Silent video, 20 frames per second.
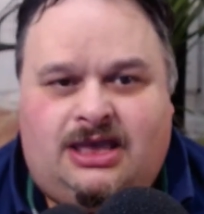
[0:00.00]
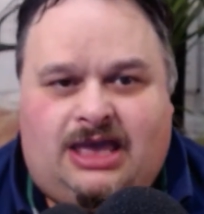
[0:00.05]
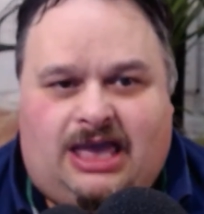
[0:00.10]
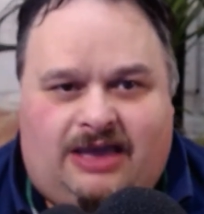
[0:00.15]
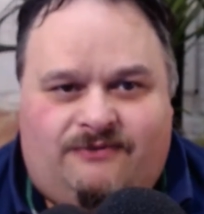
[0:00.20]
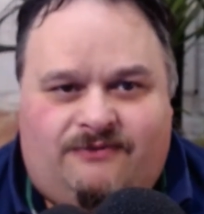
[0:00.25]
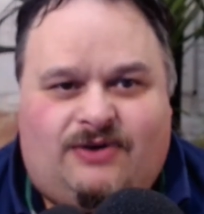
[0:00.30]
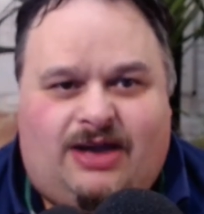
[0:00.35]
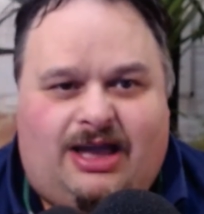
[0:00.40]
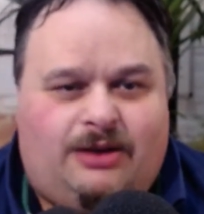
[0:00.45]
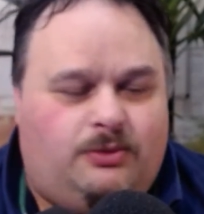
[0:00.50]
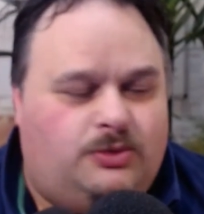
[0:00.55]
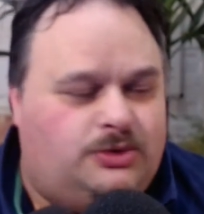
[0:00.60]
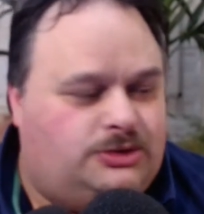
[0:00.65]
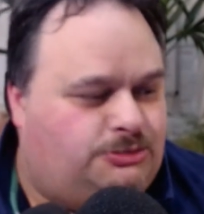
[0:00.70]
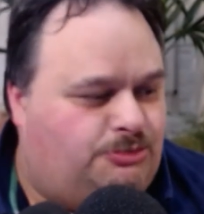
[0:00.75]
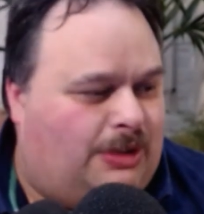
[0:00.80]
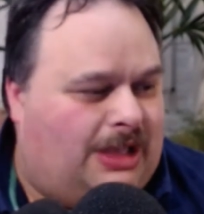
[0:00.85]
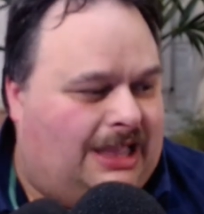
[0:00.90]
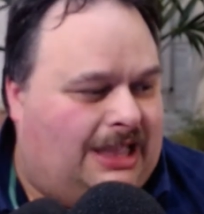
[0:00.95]
if I was
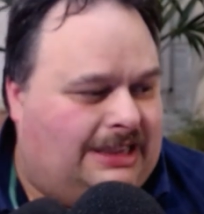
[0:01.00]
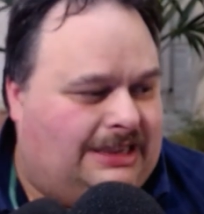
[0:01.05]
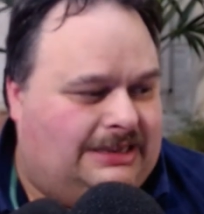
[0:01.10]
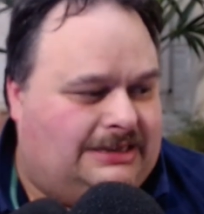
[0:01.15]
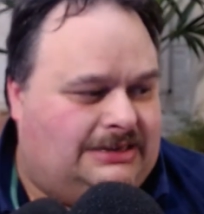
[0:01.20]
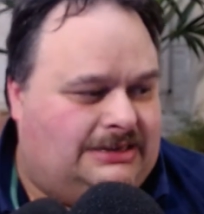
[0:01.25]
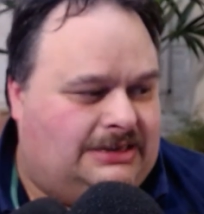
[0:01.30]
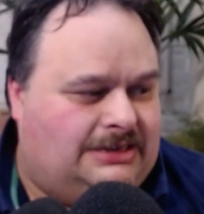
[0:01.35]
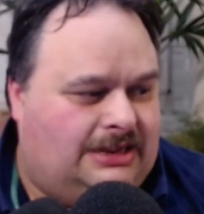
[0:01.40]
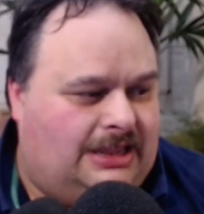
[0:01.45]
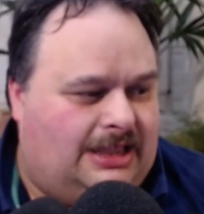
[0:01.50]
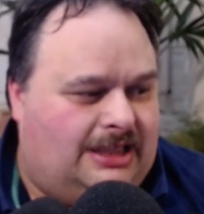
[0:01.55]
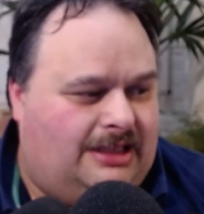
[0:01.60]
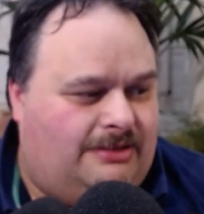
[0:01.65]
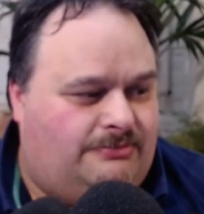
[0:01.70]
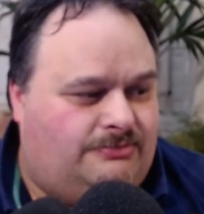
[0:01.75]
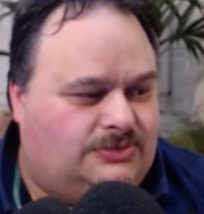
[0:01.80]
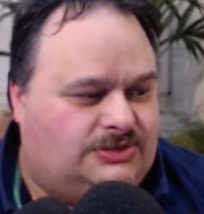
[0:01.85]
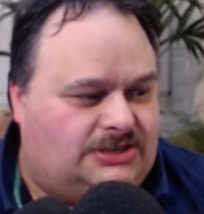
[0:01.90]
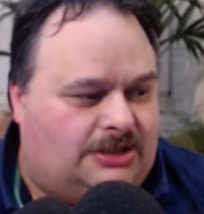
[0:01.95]
buying
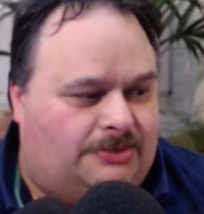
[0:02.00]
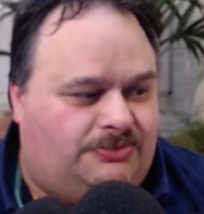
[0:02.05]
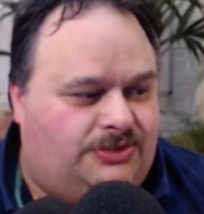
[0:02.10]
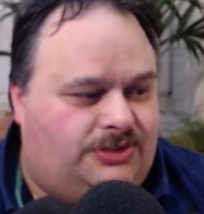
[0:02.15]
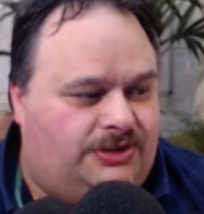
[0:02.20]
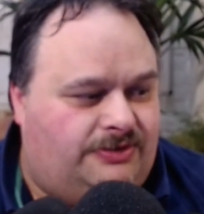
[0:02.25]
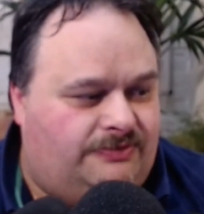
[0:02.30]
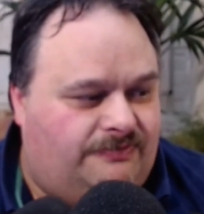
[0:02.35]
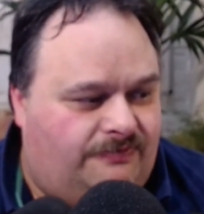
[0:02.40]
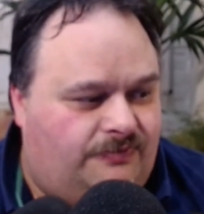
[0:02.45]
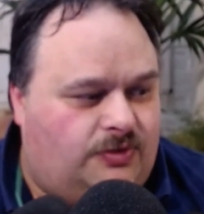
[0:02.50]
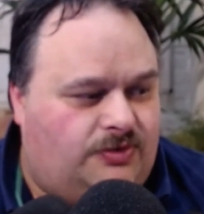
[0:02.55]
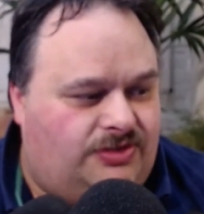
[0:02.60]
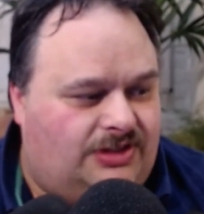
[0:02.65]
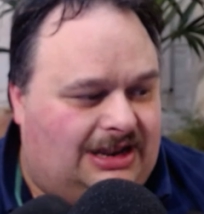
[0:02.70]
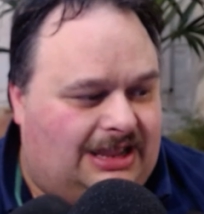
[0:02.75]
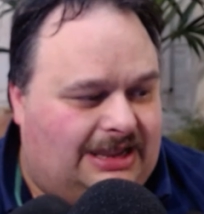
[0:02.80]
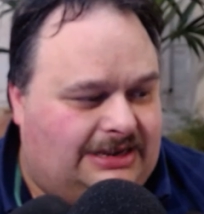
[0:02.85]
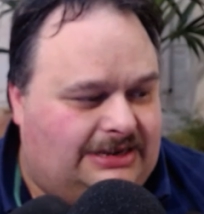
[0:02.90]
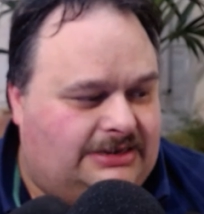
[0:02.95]
something for the
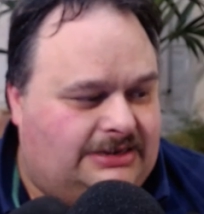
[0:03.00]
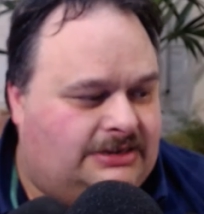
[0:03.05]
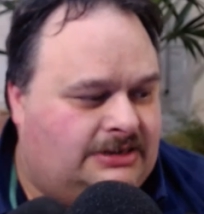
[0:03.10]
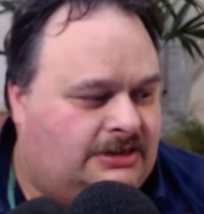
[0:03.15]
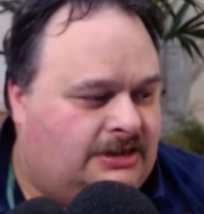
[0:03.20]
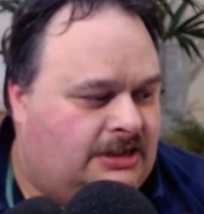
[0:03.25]
lighting.